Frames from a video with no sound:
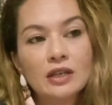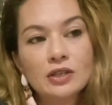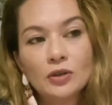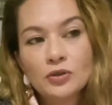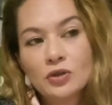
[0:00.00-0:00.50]

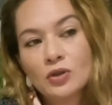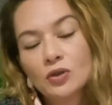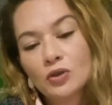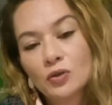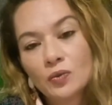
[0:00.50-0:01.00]
told you who
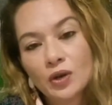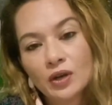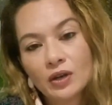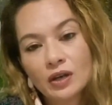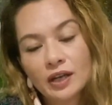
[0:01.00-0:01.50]
you
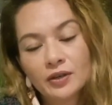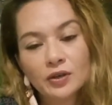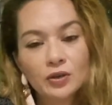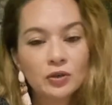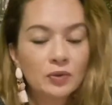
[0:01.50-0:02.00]
were and
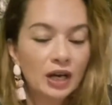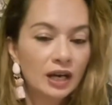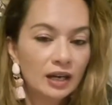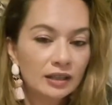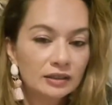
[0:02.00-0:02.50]
who you
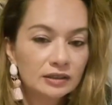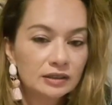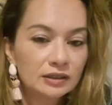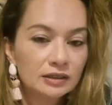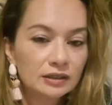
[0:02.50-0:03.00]
aren't,
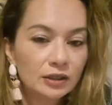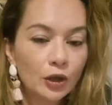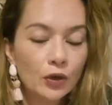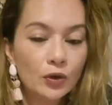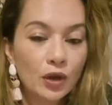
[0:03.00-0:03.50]

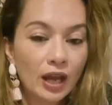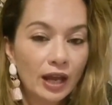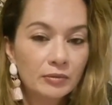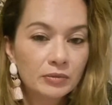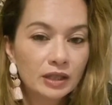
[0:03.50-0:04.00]
who you
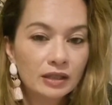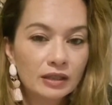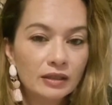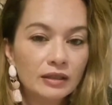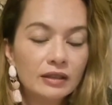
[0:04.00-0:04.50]
can be.
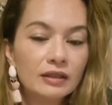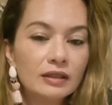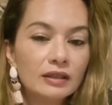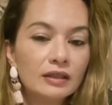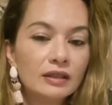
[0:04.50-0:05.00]

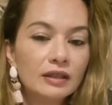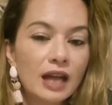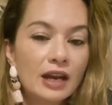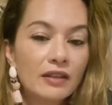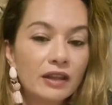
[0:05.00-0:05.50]

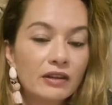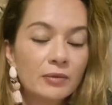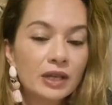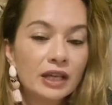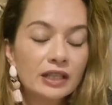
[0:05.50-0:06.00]
And I think
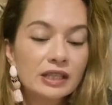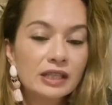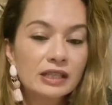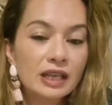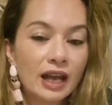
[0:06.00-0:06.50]
I'm connecting
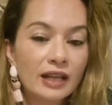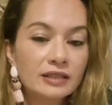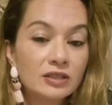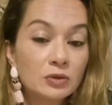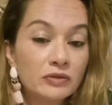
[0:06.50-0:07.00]
into
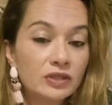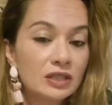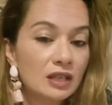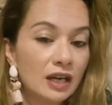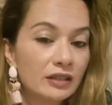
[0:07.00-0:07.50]
Cancers who have
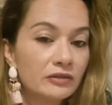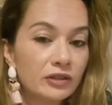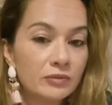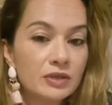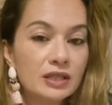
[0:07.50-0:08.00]
decided
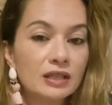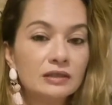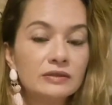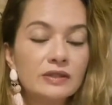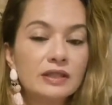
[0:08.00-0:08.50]
for
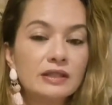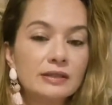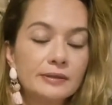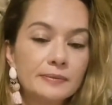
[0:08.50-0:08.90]
themselves